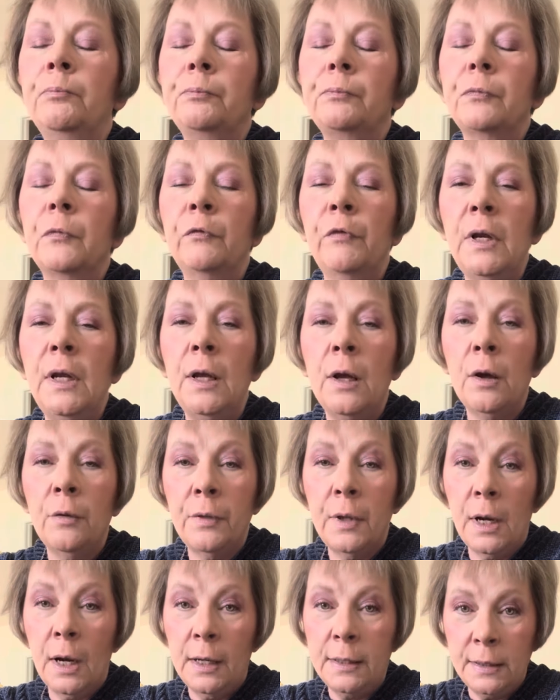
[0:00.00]
video
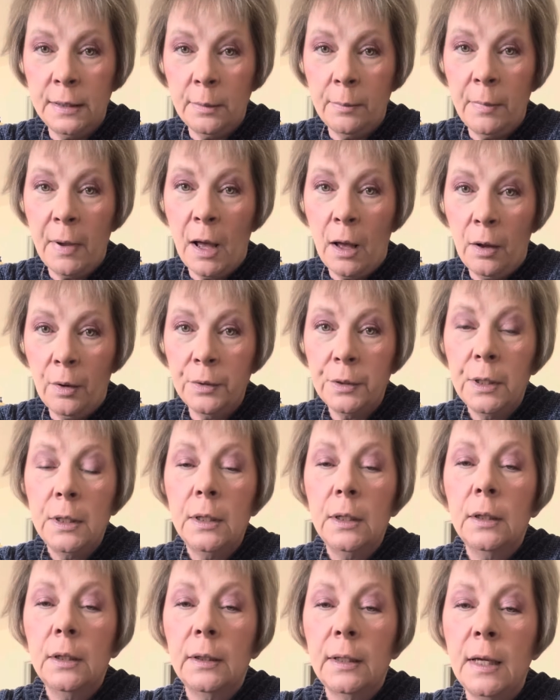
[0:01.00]
that I did about
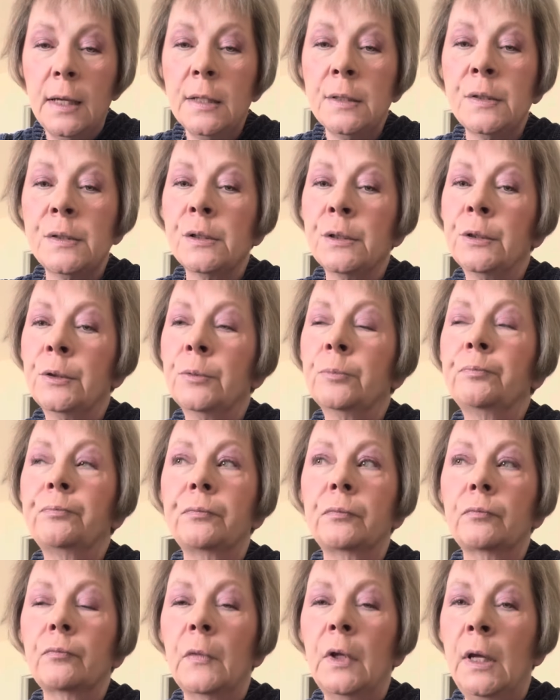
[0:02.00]
cancer,
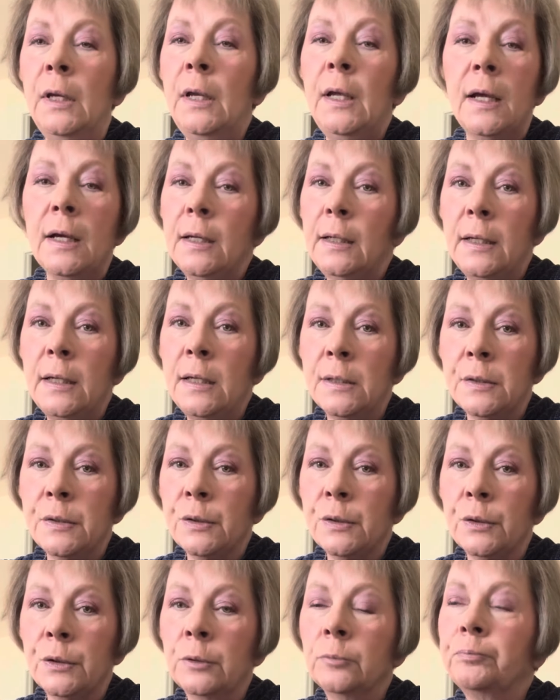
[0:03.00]
any kind of
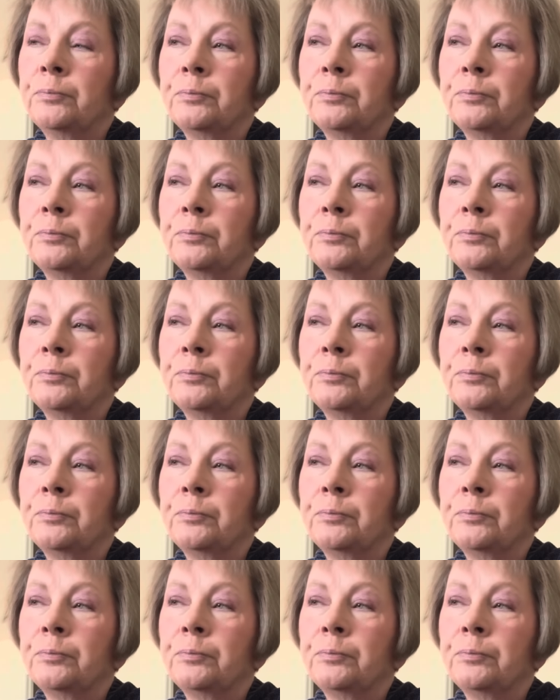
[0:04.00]
cancer.